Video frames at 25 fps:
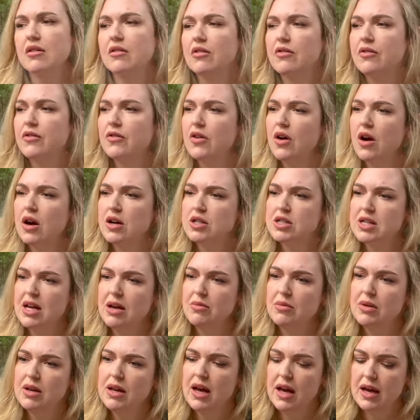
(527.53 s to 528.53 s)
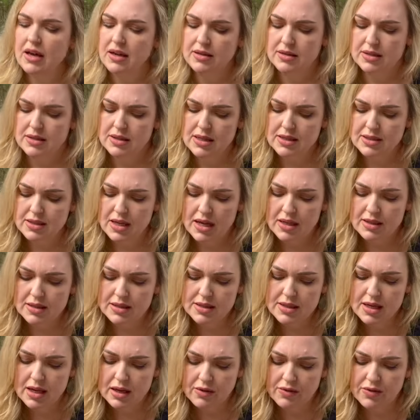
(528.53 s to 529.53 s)
for our Geminis. This
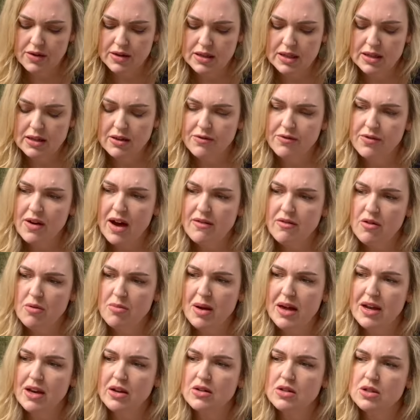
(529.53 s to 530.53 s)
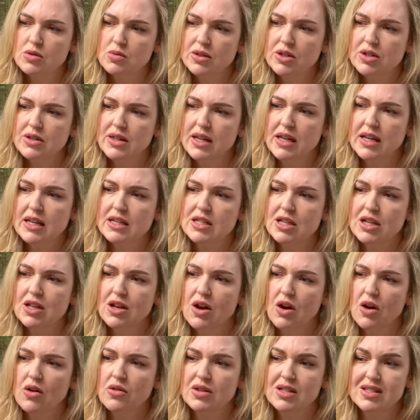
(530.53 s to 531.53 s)
unstuck feeling, the Five of Pentacles. What do we need to
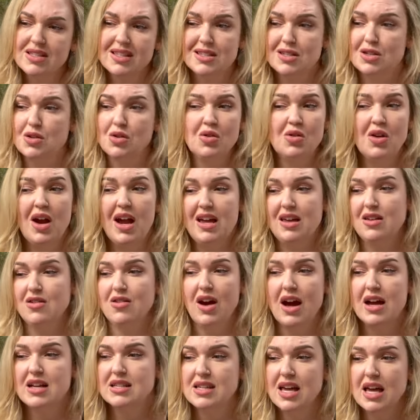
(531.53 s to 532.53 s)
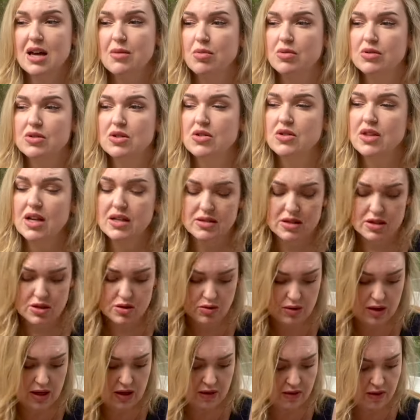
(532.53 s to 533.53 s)
know? This is great, you guys. April
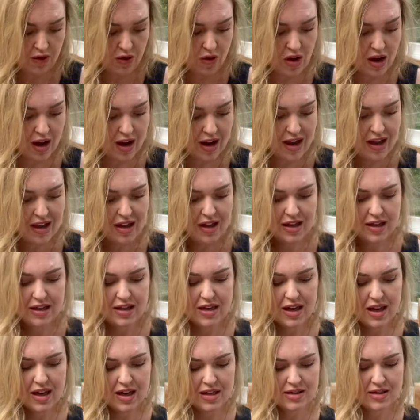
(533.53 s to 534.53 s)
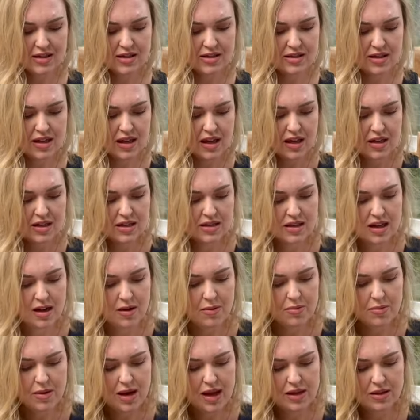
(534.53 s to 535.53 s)
2024. Yes, a
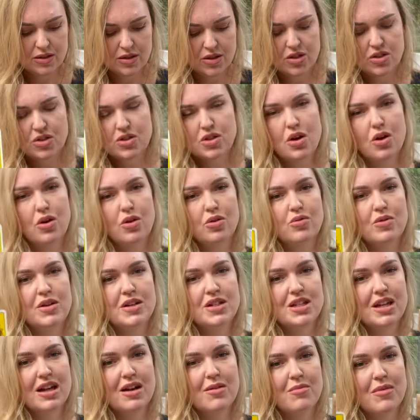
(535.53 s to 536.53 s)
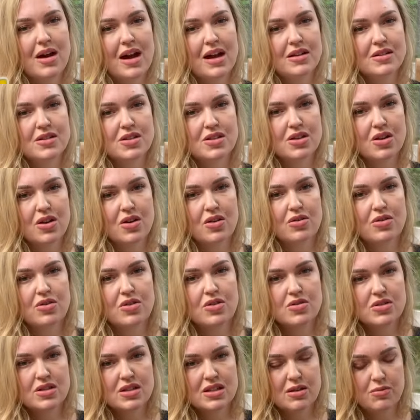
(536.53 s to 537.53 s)
milestone, reaching a milestone,
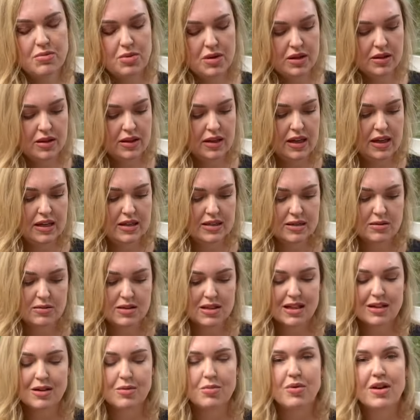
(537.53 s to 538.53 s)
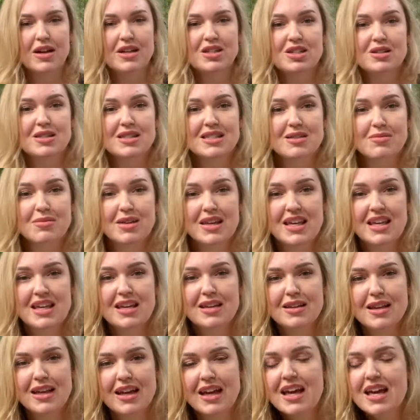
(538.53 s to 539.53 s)
new stability, some celebration, some
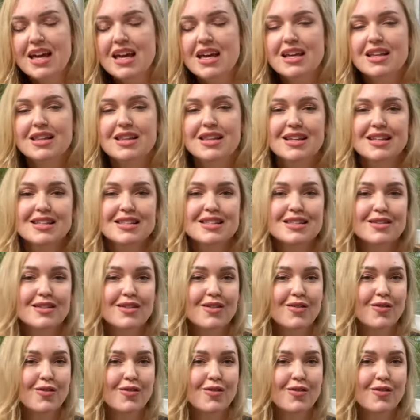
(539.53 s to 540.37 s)
healing. This,